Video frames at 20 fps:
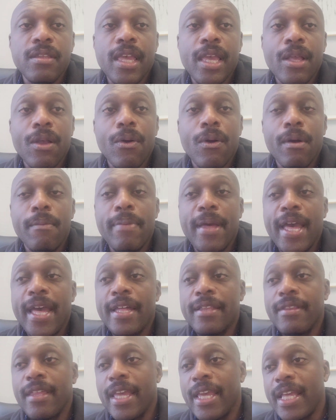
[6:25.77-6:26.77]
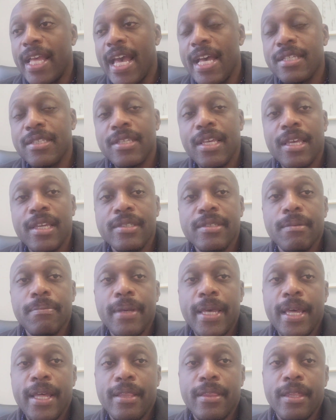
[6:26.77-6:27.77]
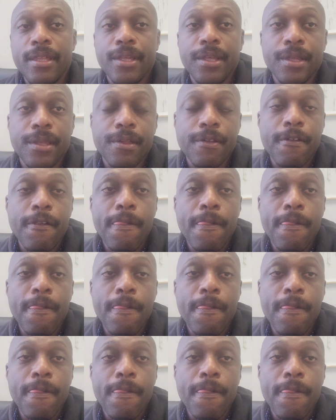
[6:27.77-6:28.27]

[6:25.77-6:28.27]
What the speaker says: thing or a bad thing. I say it's a bad thing.